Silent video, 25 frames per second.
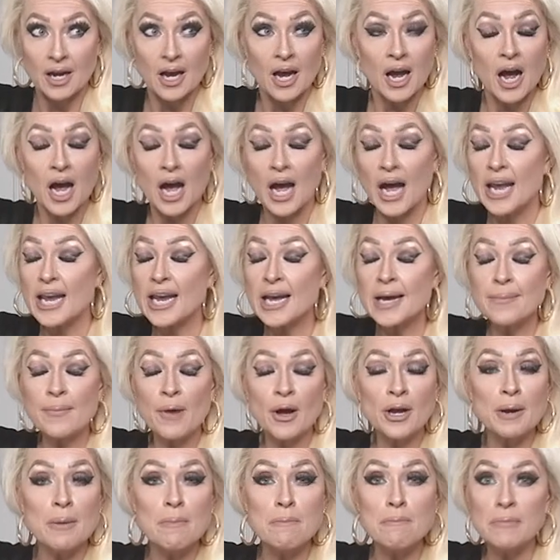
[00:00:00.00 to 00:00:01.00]
I am on
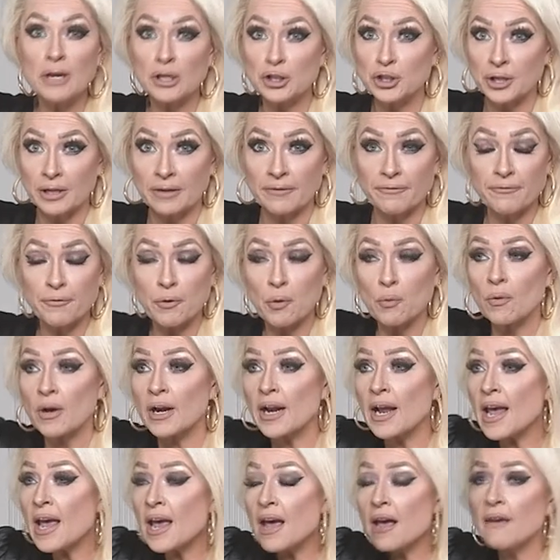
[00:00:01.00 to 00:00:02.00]
a mission for
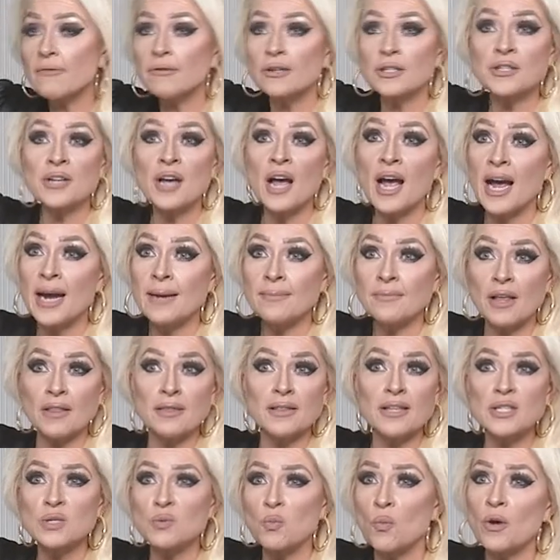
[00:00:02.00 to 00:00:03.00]
whatever time that
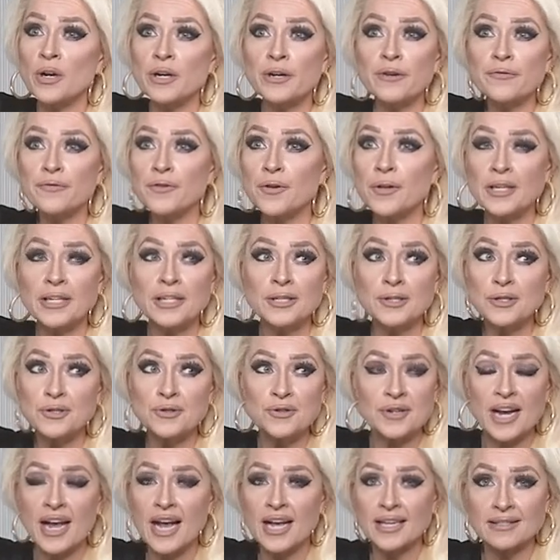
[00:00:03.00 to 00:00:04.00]
this wonderful
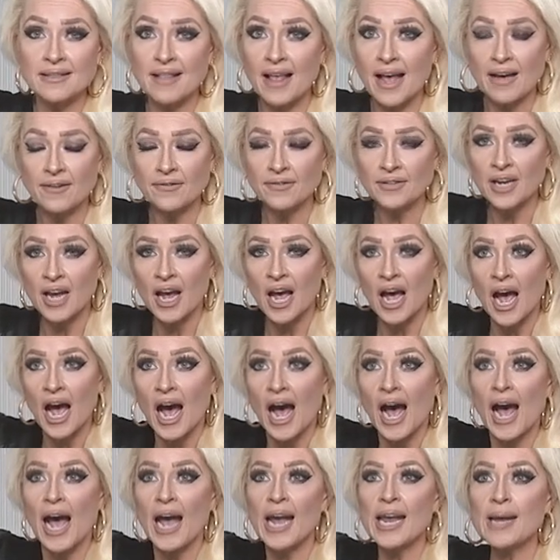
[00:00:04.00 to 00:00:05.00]
industry has left.
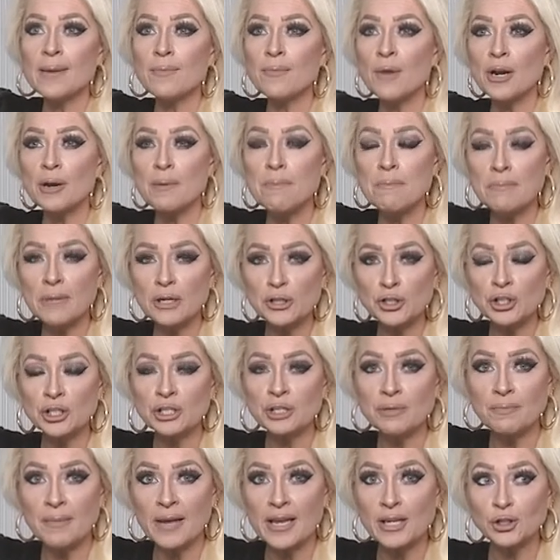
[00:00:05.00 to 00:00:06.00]
I am on a mission to
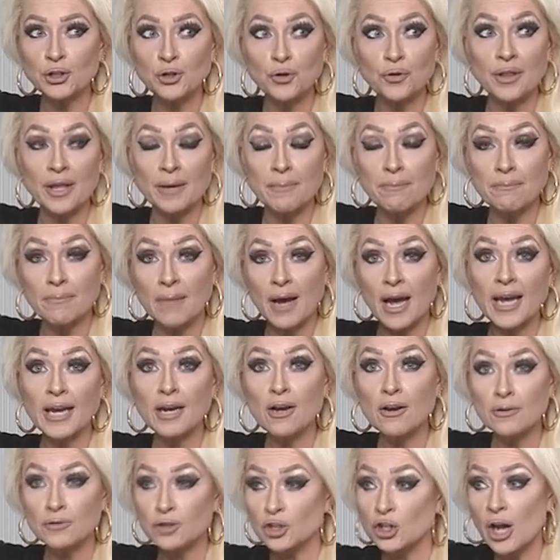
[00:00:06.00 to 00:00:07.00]
make sure that my
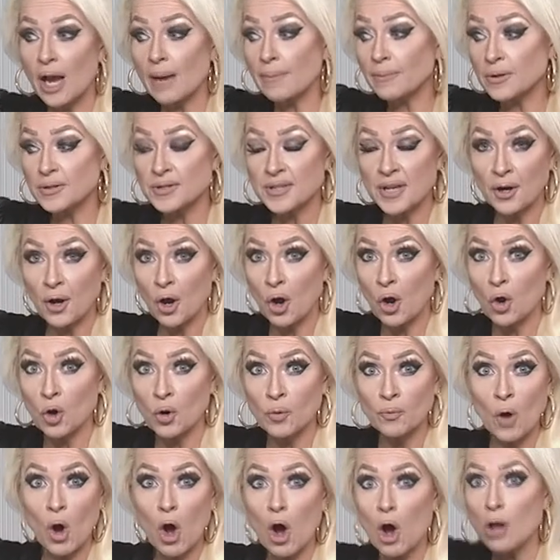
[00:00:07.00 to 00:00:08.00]
shoppers at
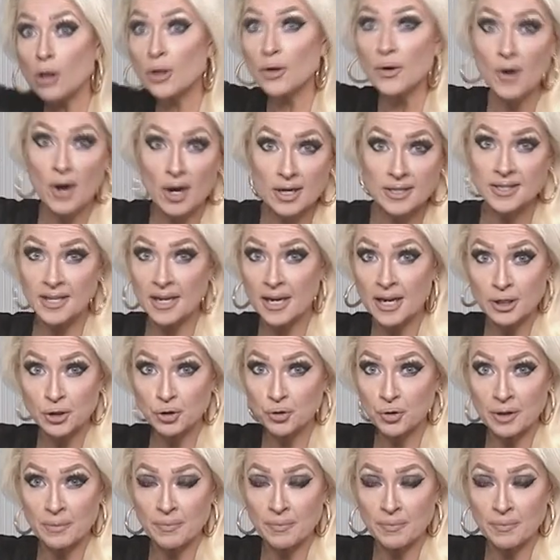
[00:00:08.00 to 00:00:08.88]
home all across the country and